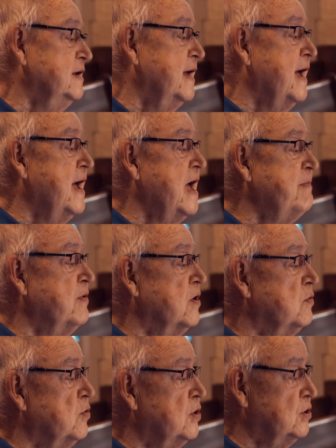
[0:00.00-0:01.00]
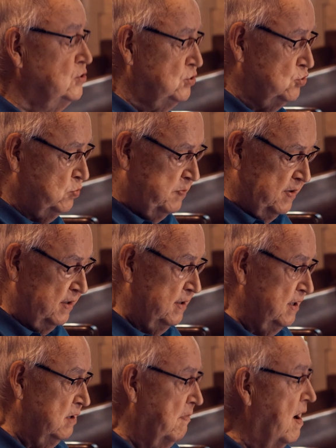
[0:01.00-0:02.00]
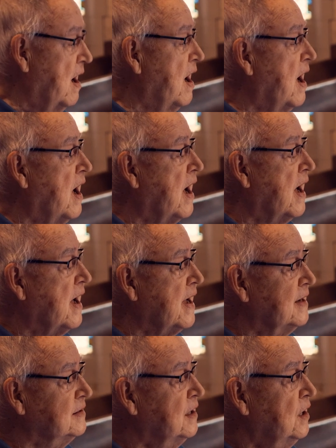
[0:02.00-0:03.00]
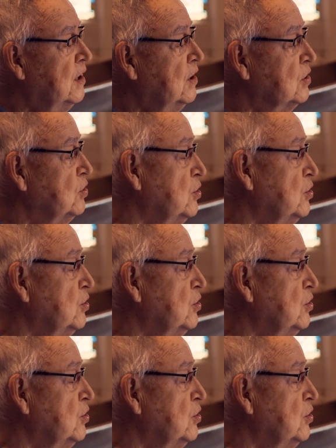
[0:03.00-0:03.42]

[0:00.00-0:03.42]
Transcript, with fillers: a neighbor. Would you be mine?